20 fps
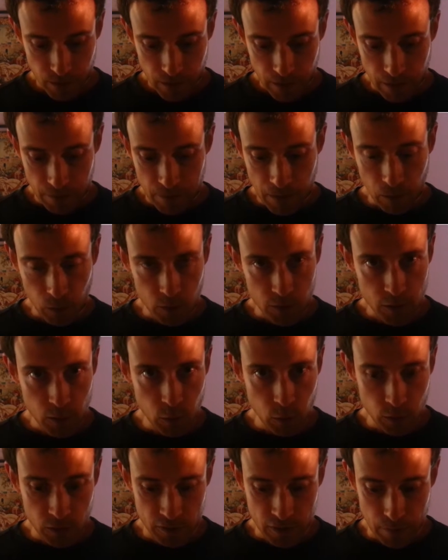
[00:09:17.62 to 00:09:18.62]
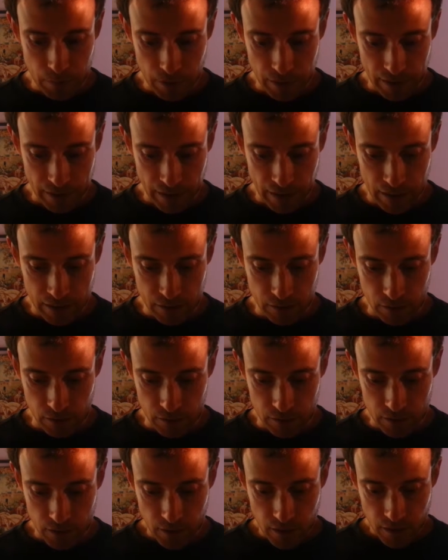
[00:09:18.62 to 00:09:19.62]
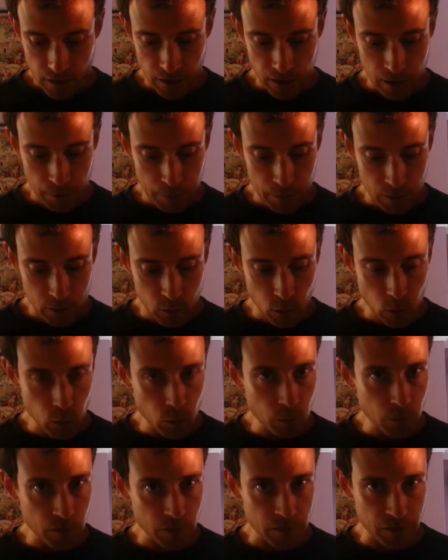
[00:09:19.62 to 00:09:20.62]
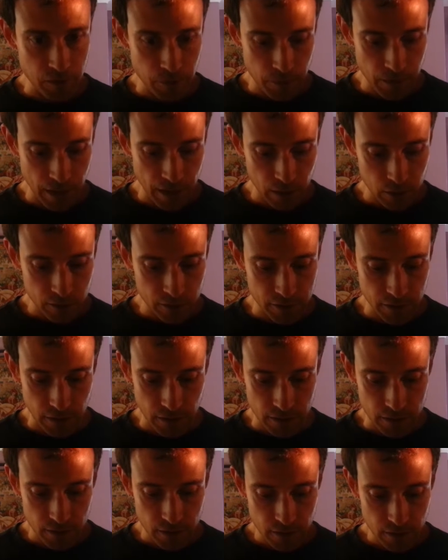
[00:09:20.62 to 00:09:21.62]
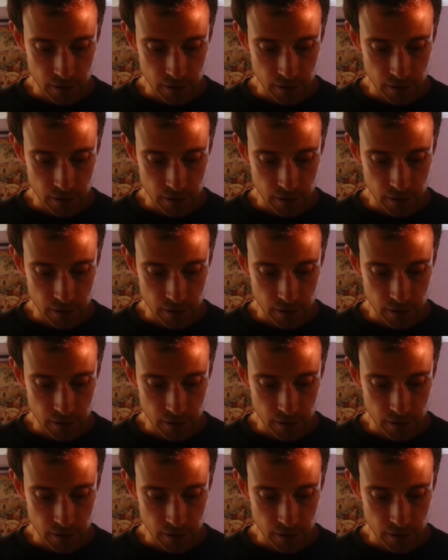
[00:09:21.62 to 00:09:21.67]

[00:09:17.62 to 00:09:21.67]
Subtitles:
If there are two similar candidates, they could be doomed from the outset.